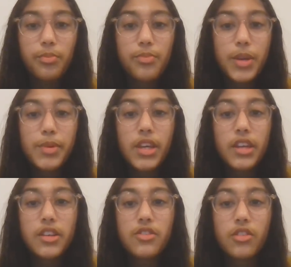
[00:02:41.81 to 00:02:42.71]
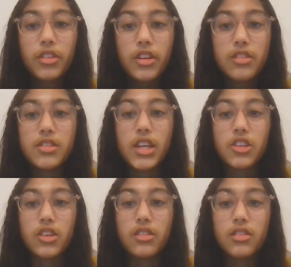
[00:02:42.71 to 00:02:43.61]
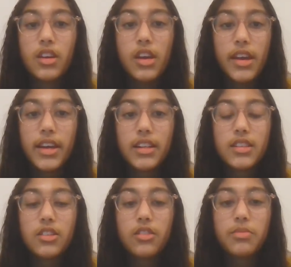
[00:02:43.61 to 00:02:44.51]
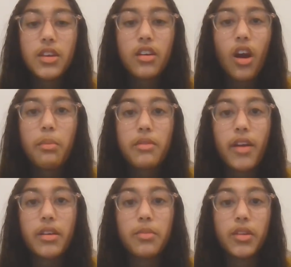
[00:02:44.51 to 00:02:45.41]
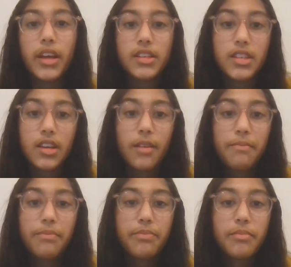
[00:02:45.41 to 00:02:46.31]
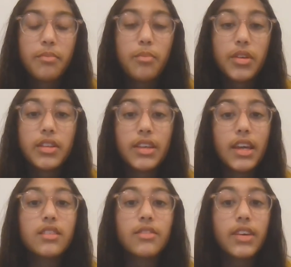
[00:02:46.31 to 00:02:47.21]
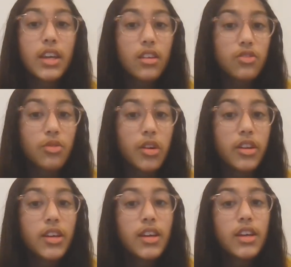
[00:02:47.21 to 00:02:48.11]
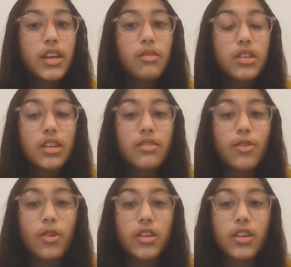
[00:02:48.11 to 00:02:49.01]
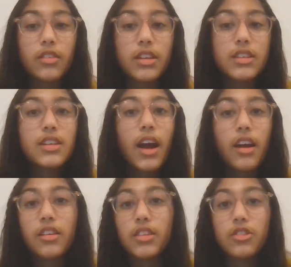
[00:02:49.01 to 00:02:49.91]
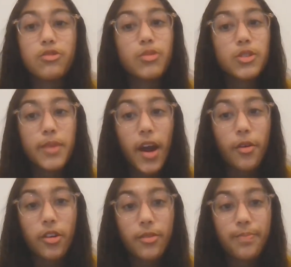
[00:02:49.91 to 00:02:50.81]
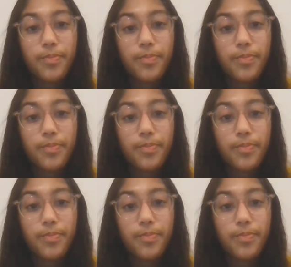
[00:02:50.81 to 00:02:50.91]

Maybe in its earlier stages, it could still be a copyrightable idea, but in the case of Android, it would give Oracle entirely too much power.